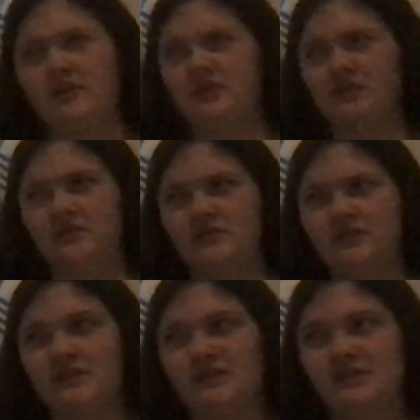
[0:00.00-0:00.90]
"Oh,
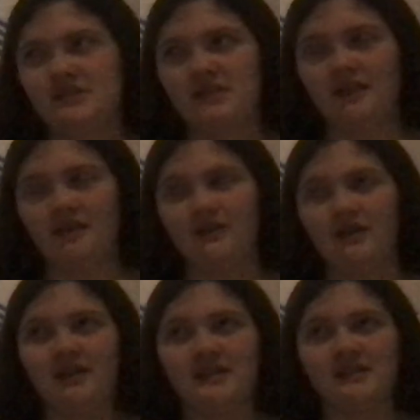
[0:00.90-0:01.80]
she just did that," or
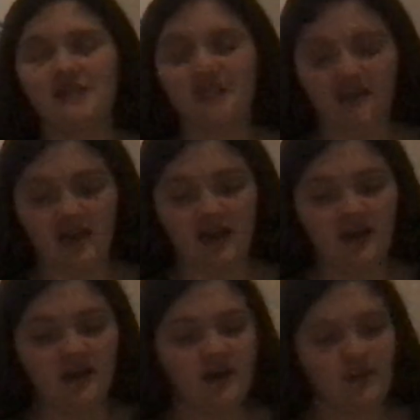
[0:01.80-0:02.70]
"He just did that,"
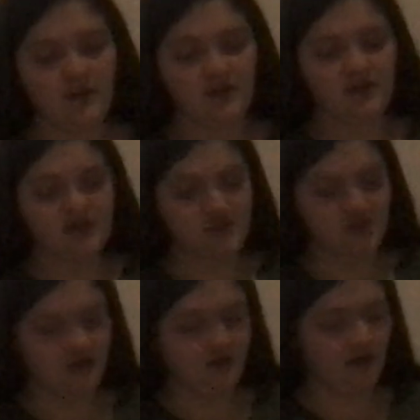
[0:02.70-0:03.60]
but you should
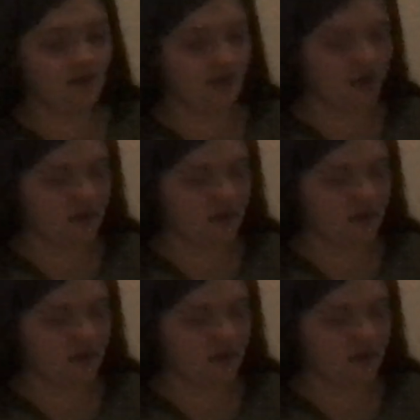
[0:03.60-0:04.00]
still do it no matter